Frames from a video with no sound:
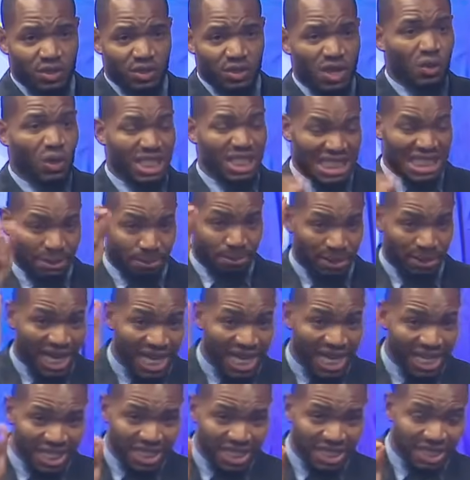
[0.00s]
So he was
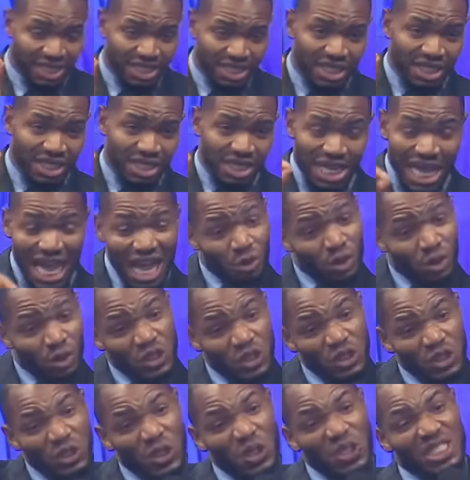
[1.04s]
replying, I
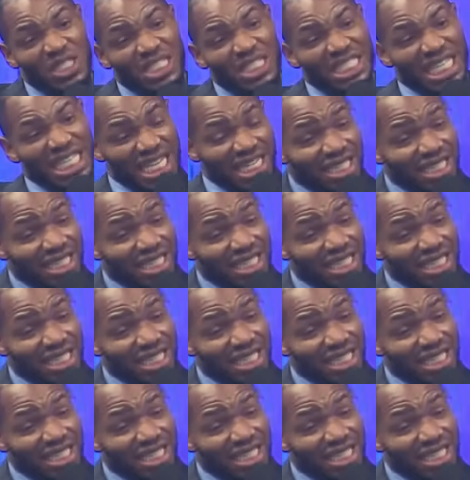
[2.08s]
was not